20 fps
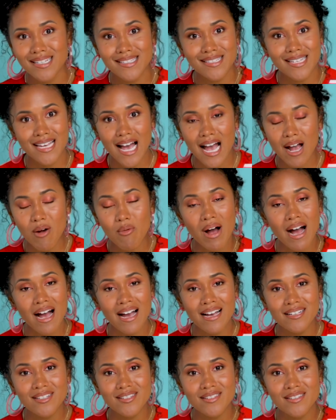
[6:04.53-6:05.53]

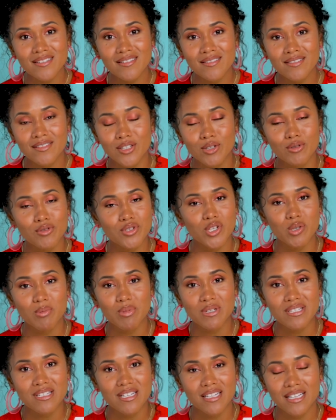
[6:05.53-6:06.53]
DIYs, YouTube
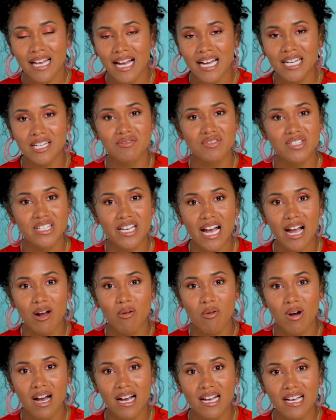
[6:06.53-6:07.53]
is the land of
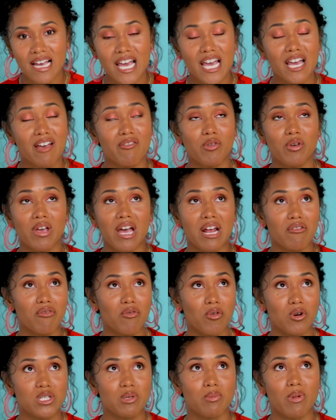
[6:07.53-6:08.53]
DIY. If you can't
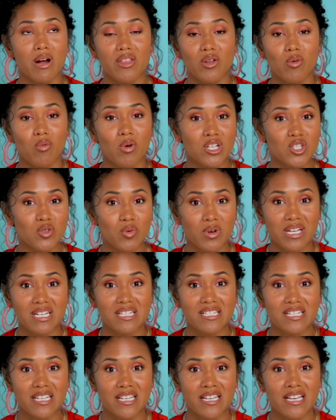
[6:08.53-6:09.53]
afford to buy the
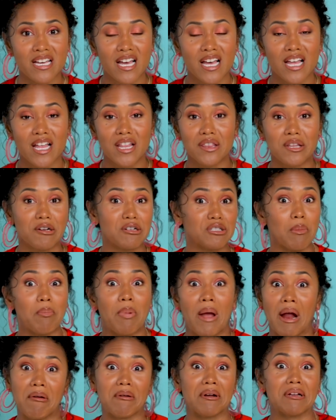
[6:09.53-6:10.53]
120D, there's
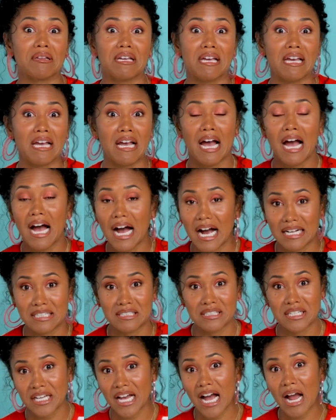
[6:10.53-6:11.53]
apparently a
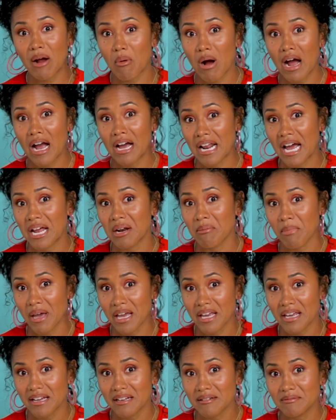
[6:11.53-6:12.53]
DIY on how to
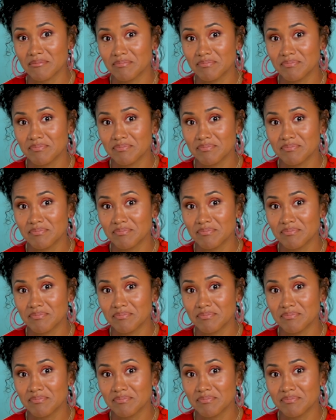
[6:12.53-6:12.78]
make it.